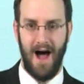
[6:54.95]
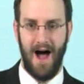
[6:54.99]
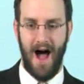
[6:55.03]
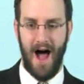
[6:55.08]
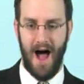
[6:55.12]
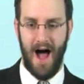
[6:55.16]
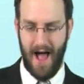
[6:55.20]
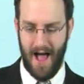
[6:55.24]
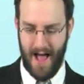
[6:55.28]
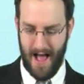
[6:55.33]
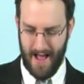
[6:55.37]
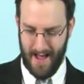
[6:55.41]

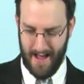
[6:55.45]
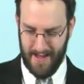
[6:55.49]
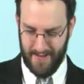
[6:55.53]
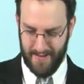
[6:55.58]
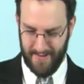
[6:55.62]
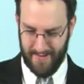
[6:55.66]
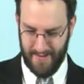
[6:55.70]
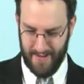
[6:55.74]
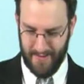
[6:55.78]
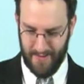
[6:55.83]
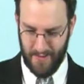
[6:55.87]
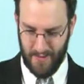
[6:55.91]

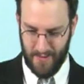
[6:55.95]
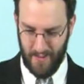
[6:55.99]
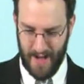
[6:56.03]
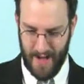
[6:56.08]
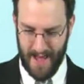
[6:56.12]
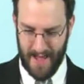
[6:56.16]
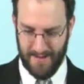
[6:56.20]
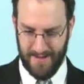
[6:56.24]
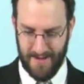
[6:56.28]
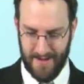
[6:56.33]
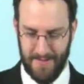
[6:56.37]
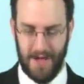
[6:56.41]
There's different
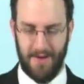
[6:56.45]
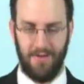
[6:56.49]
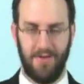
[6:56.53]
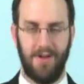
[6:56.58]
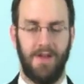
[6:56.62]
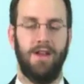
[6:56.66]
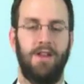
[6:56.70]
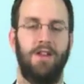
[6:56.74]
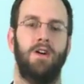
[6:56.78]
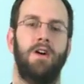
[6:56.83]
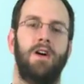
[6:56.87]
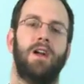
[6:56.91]
ways. I'm not
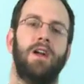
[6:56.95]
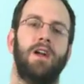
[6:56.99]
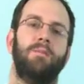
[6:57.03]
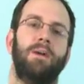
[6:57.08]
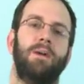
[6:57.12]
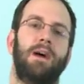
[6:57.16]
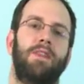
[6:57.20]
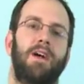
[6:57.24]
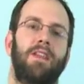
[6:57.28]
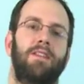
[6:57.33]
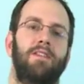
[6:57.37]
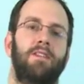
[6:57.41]
really talking
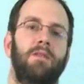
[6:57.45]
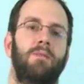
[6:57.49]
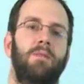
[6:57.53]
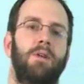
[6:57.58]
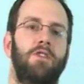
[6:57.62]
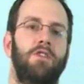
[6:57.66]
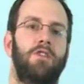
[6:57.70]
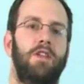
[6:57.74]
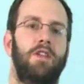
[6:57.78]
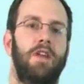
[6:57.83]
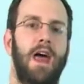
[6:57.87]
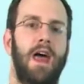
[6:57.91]
about that so
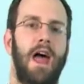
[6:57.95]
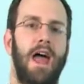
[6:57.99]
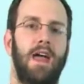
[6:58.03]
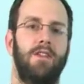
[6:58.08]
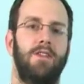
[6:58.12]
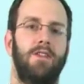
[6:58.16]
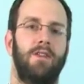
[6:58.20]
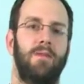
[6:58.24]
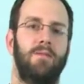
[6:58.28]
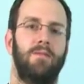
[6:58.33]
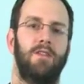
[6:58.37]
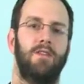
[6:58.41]
much today
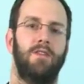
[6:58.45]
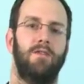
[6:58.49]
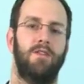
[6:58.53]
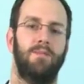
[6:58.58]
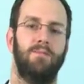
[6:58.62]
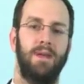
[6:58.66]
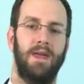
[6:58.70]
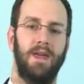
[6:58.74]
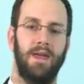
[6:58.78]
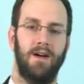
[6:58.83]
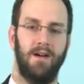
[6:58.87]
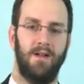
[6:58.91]
in terms of
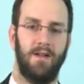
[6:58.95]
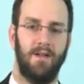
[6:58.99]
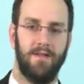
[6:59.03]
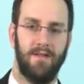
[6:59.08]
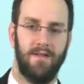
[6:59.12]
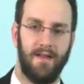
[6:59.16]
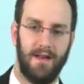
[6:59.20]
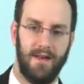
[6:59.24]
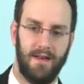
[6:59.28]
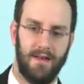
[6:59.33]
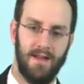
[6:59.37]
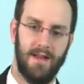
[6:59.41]

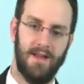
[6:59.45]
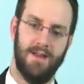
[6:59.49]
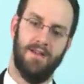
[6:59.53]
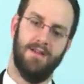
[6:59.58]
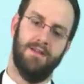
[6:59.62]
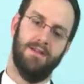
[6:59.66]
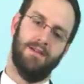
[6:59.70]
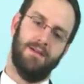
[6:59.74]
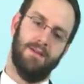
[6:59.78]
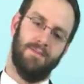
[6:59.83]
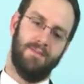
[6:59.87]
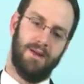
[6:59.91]
appeals and
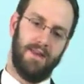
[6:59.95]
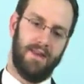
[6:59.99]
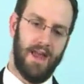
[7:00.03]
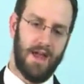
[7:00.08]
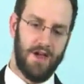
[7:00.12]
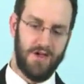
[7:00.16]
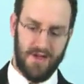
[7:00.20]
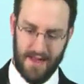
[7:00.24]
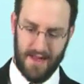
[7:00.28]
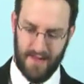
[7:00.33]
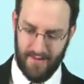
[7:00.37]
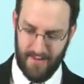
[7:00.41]

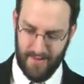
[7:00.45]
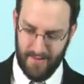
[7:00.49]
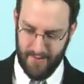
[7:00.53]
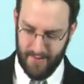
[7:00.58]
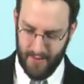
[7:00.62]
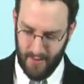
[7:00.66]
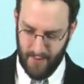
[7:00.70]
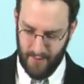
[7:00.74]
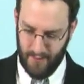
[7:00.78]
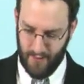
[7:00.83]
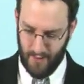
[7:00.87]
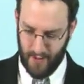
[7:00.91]
petitions and
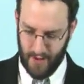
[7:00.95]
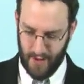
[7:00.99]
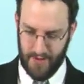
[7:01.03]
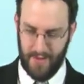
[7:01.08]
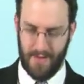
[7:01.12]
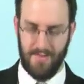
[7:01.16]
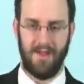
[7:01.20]
so forth.